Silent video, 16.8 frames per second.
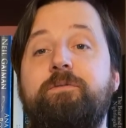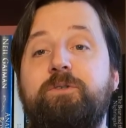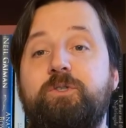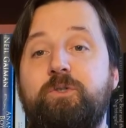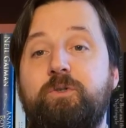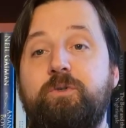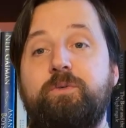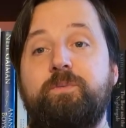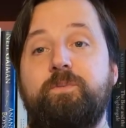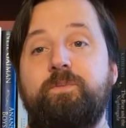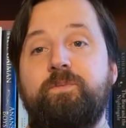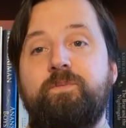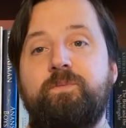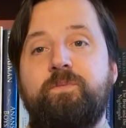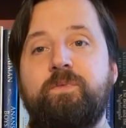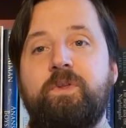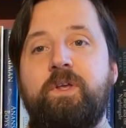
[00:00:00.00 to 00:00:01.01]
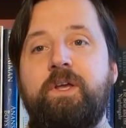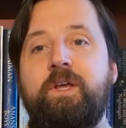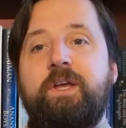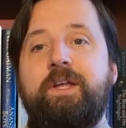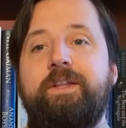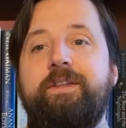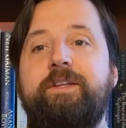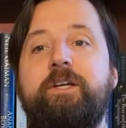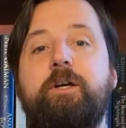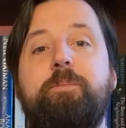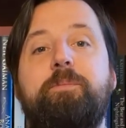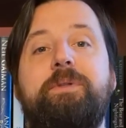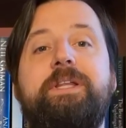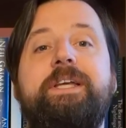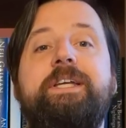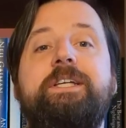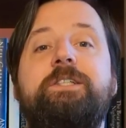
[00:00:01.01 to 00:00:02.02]
in return. They are
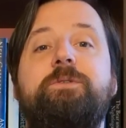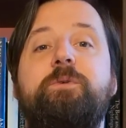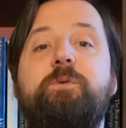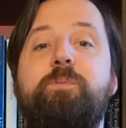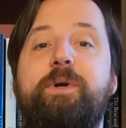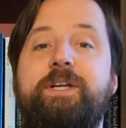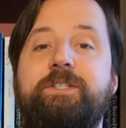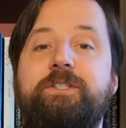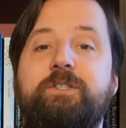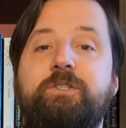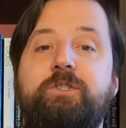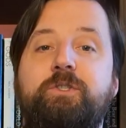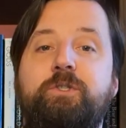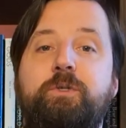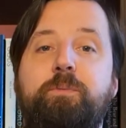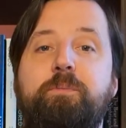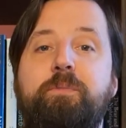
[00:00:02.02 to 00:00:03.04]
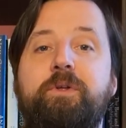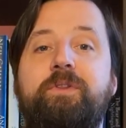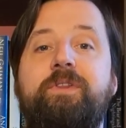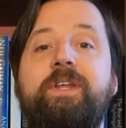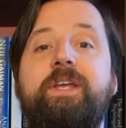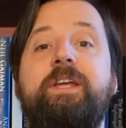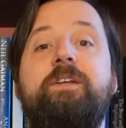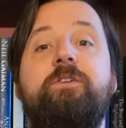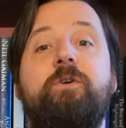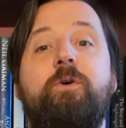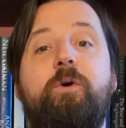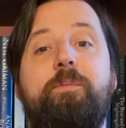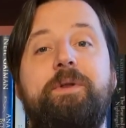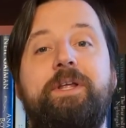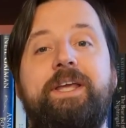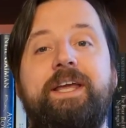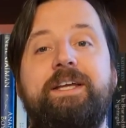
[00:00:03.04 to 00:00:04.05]
pleased with presents, but think no
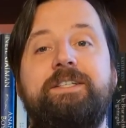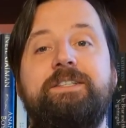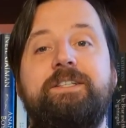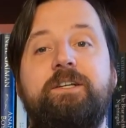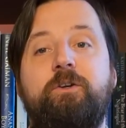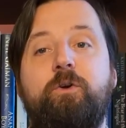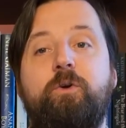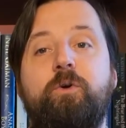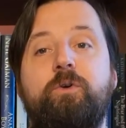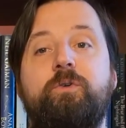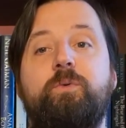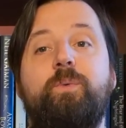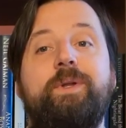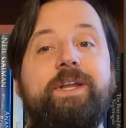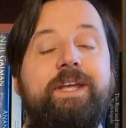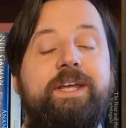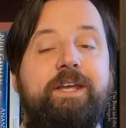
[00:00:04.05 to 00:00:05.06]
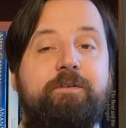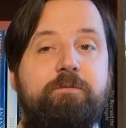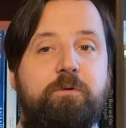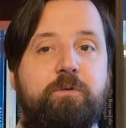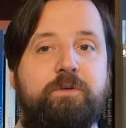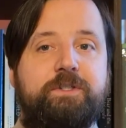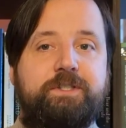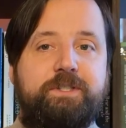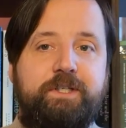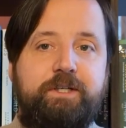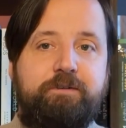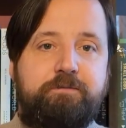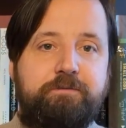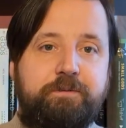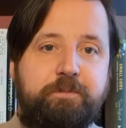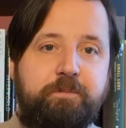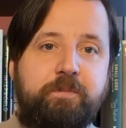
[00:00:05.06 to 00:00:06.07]
obligation incurred when they give or
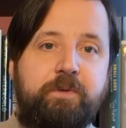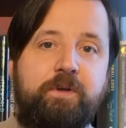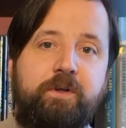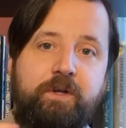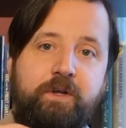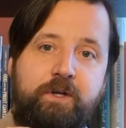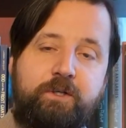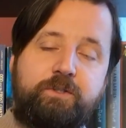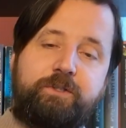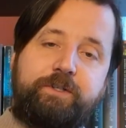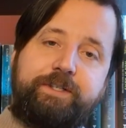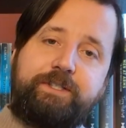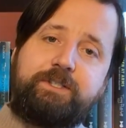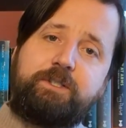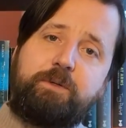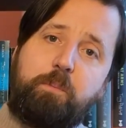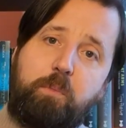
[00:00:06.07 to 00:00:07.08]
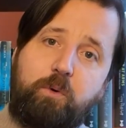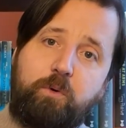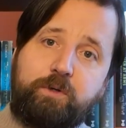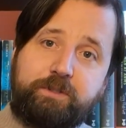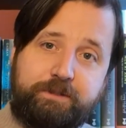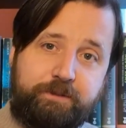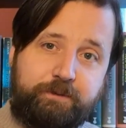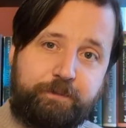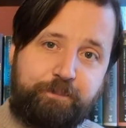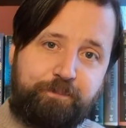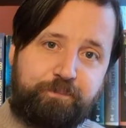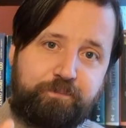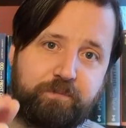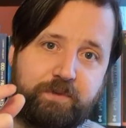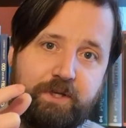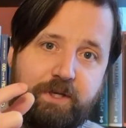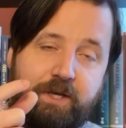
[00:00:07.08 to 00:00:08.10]
receive. So this is important.
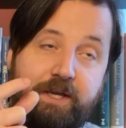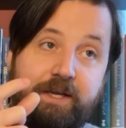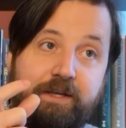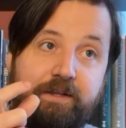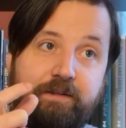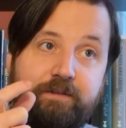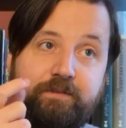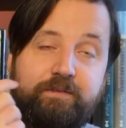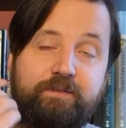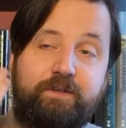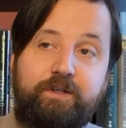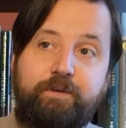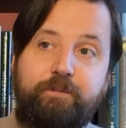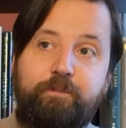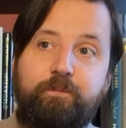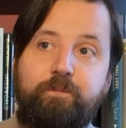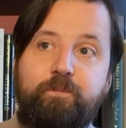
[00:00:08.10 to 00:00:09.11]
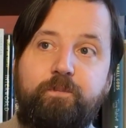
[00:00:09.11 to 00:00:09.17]
The